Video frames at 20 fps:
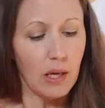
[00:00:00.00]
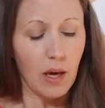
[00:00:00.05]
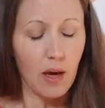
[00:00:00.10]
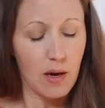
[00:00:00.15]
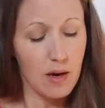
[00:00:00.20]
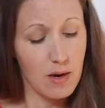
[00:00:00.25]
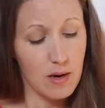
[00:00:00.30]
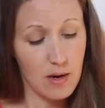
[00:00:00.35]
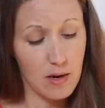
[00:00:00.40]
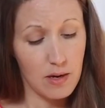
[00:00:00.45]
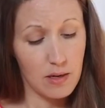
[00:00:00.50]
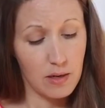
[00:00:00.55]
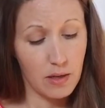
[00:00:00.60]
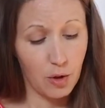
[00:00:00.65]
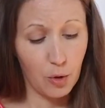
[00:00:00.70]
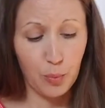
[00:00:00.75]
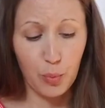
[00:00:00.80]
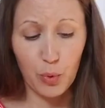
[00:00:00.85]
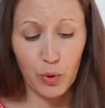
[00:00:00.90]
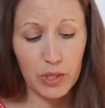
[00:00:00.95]
uh, another
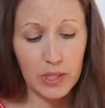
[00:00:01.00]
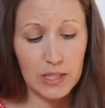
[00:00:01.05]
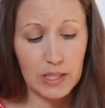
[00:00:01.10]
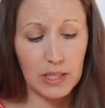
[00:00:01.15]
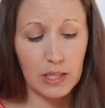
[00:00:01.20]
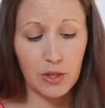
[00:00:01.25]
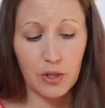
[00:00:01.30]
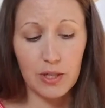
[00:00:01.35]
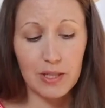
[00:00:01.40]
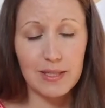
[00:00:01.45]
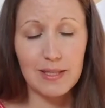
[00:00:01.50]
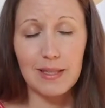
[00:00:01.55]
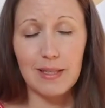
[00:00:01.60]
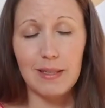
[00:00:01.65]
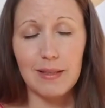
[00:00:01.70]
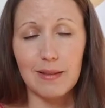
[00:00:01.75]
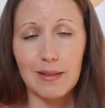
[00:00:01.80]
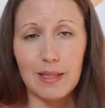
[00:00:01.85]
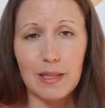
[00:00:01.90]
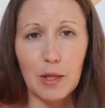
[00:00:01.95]
point here is
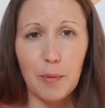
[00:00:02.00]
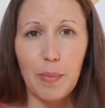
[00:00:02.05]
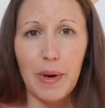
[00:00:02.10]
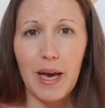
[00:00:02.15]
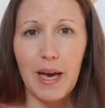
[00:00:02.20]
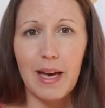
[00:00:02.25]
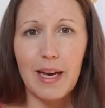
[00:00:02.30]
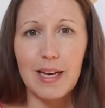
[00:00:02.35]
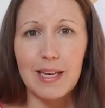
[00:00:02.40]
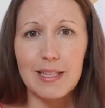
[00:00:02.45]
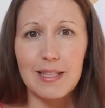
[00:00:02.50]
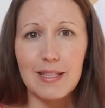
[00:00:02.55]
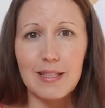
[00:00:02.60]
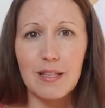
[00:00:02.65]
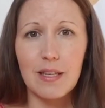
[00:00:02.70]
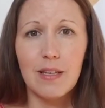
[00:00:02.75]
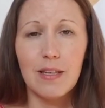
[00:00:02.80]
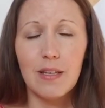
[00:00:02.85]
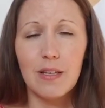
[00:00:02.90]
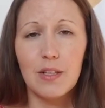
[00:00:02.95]
healing the past
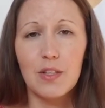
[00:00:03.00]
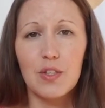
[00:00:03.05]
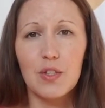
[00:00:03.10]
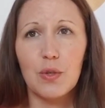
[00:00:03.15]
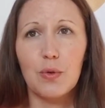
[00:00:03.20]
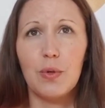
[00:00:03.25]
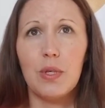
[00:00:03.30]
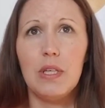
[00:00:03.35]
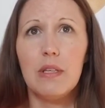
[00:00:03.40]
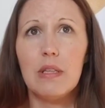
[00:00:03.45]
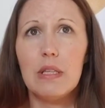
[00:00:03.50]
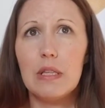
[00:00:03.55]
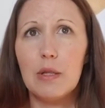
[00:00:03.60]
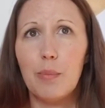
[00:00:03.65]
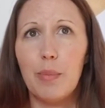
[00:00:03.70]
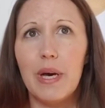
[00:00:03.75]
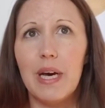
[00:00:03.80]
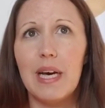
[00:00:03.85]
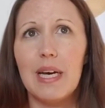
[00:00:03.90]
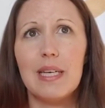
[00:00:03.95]
so healing the
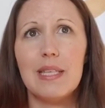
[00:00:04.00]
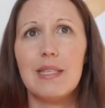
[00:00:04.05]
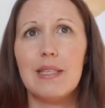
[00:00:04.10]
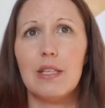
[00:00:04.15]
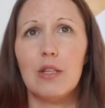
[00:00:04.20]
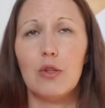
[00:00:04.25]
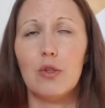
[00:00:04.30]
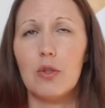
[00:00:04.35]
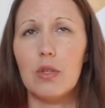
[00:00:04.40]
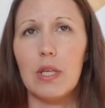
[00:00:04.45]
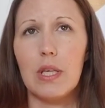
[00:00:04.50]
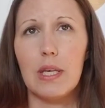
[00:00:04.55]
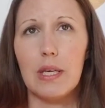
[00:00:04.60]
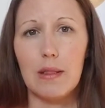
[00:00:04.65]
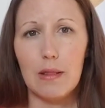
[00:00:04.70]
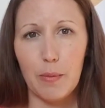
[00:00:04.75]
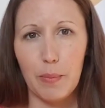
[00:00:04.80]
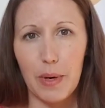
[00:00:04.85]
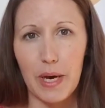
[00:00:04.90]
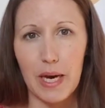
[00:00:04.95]
past and looking at
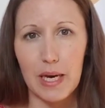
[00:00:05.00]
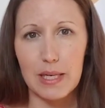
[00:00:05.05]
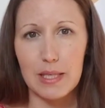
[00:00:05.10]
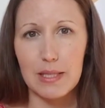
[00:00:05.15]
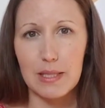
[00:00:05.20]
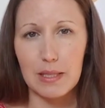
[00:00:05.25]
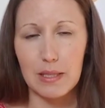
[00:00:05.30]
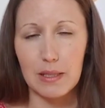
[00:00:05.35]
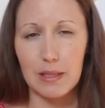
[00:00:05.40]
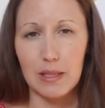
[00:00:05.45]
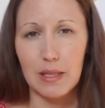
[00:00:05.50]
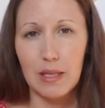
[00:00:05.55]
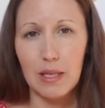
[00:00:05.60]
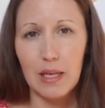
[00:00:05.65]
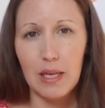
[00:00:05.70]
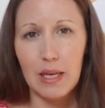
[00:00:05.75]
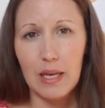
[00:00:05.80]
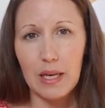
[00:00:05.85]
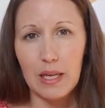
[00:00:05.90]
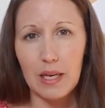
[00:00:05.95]
the past and
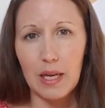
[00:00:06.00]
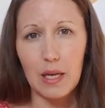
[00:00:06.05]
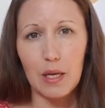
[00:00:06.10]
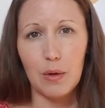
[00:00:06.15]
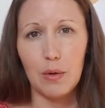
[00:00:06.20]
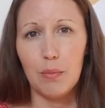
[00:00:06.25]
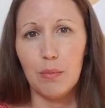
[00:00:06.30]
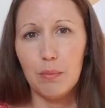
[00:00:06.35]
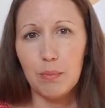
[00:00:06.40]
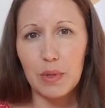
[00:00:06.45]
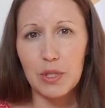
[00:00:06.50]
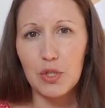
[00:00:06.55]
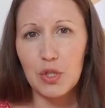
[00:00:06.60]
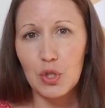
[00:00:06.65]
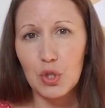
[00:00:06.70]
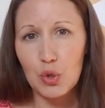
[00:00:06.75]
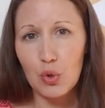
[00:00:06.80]
and i mentioned